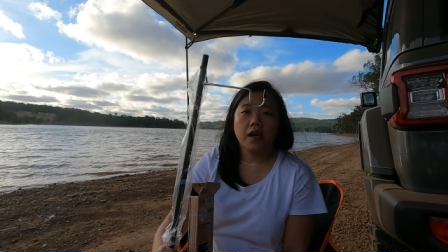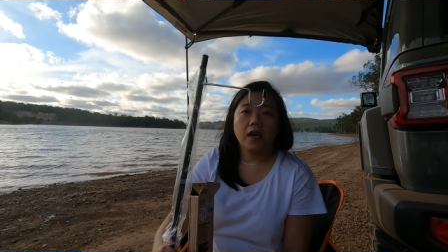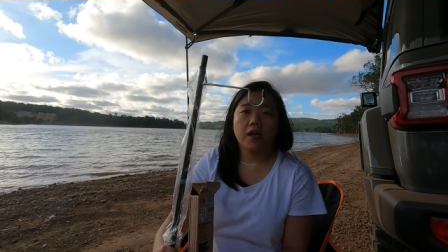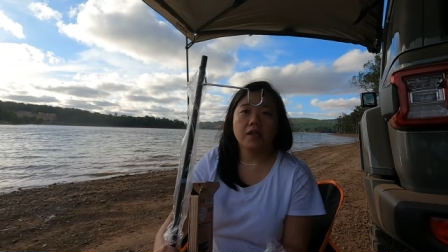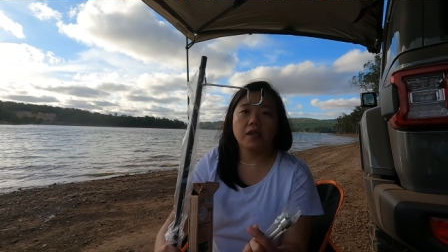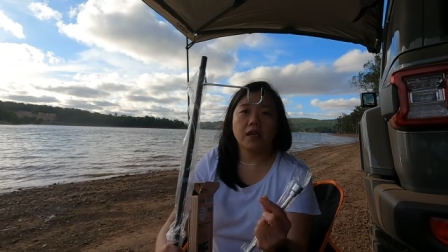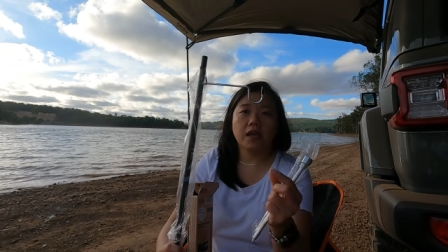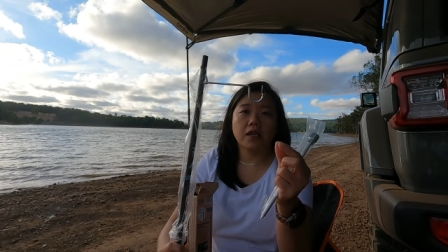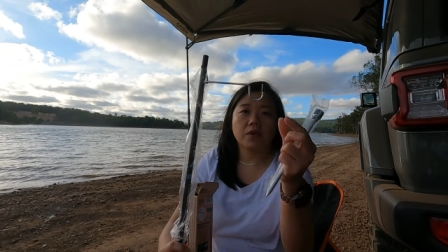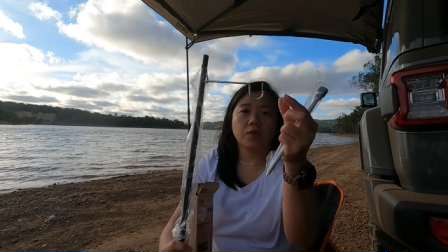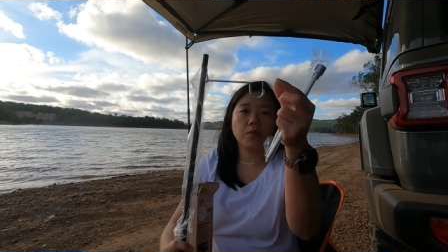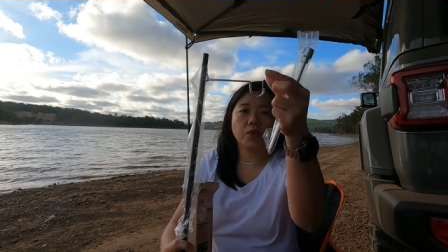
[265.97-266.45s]

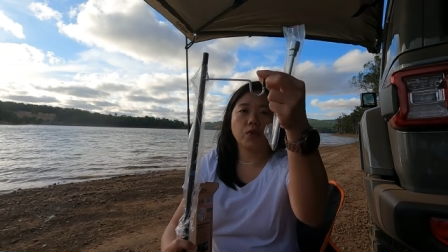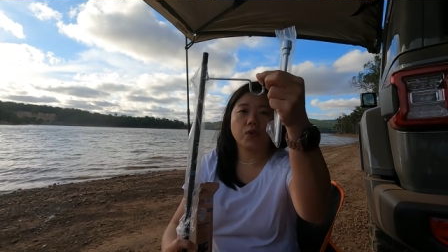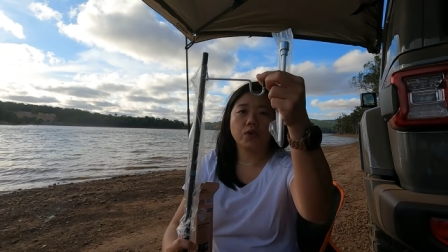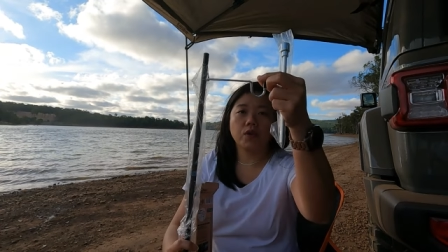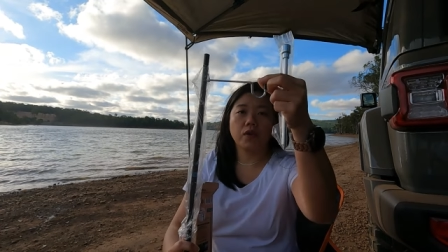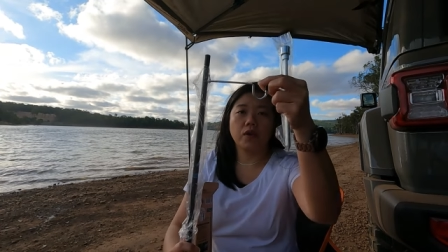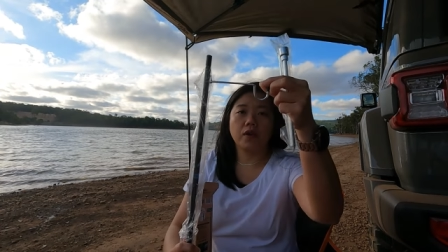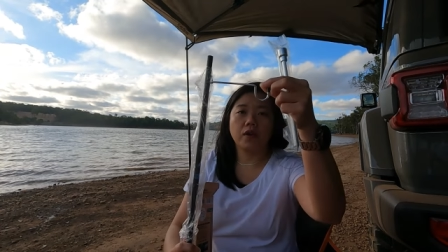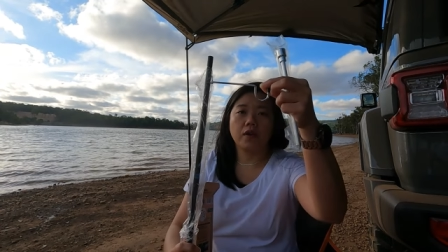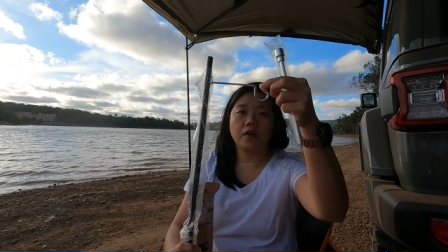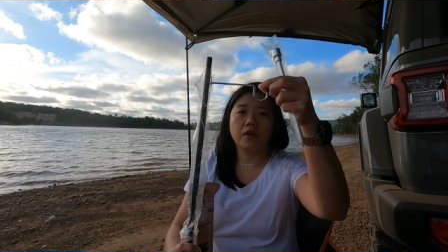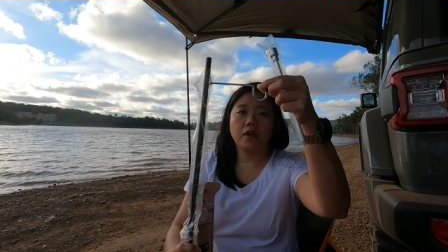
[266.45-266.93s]
And then you put
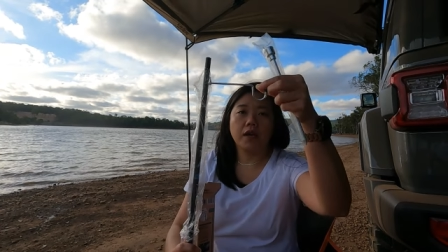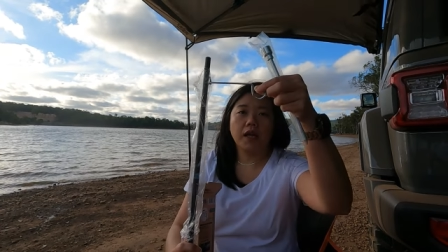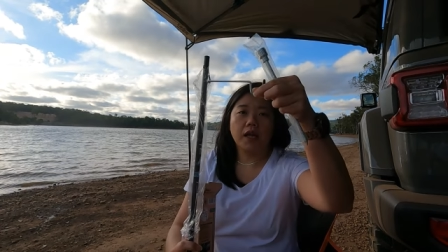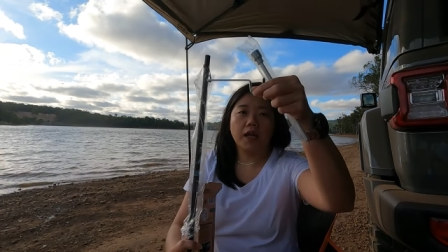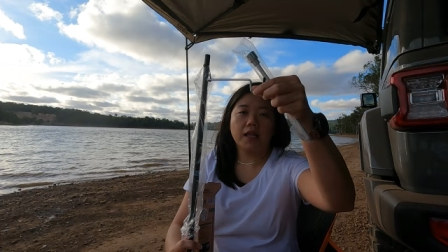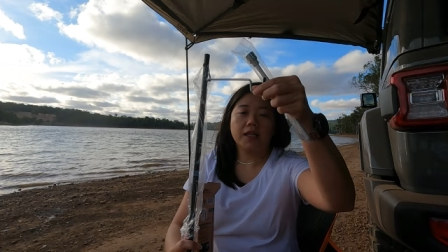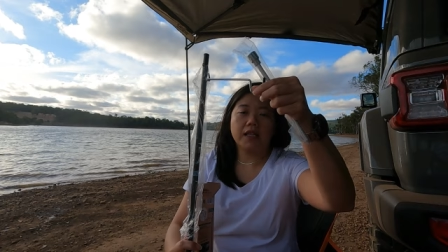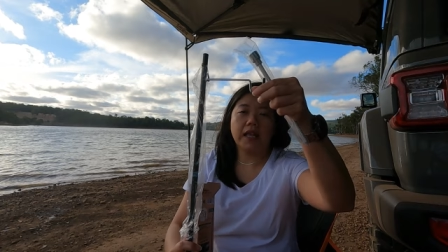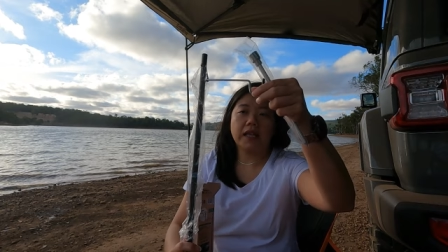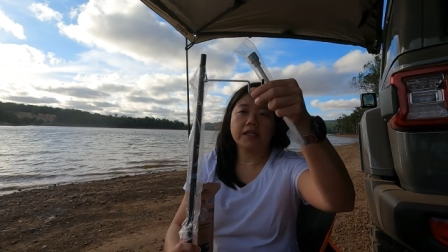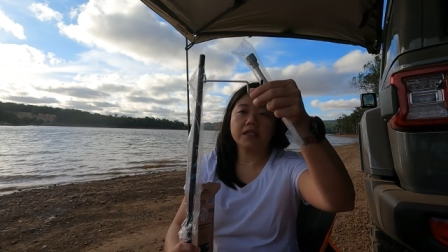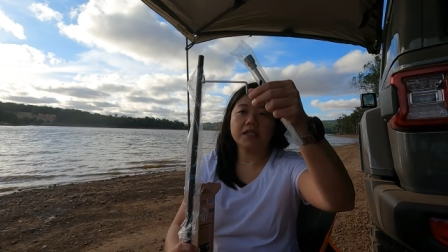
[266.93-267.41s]
your
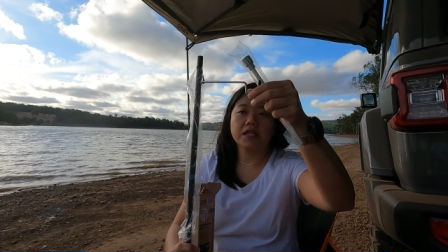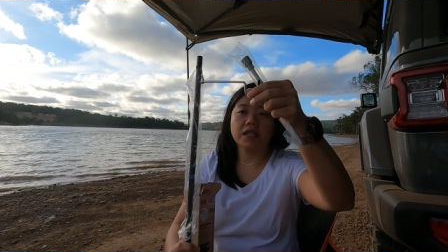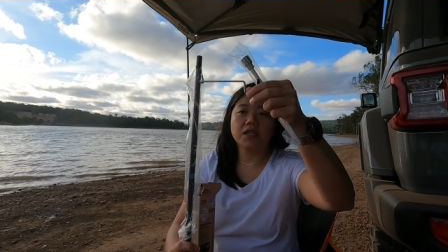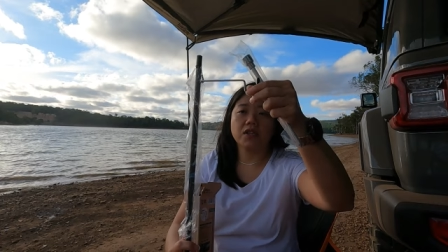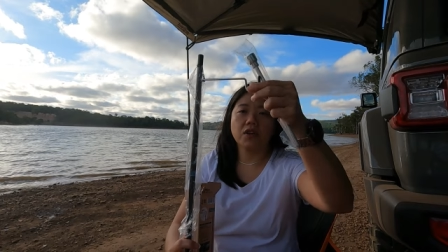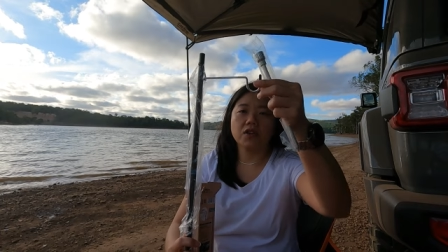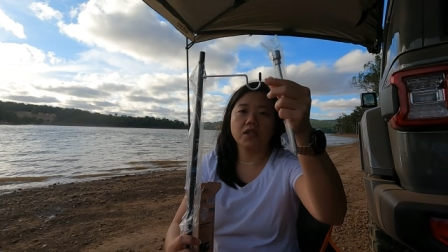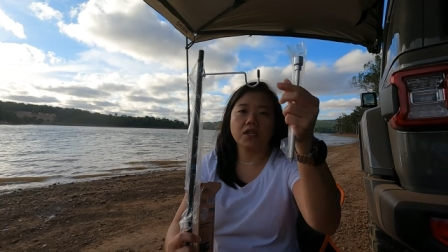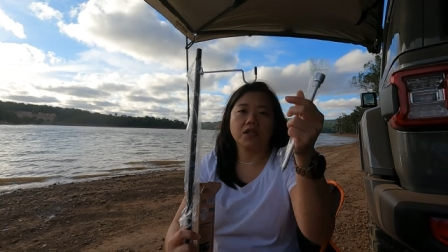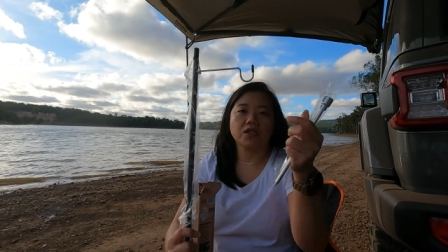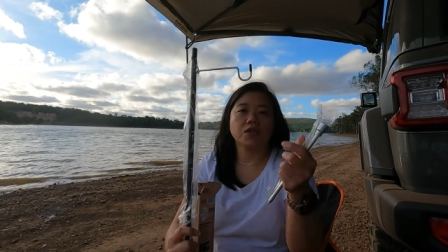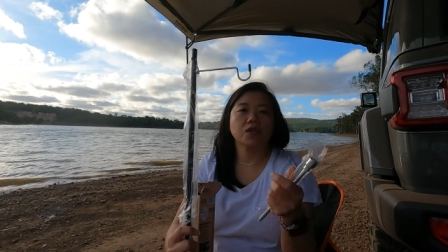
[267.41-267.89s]

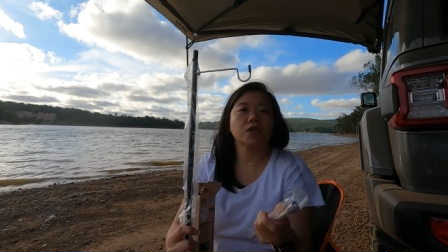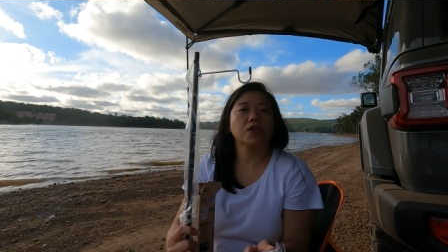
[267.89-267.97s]
lantern on it.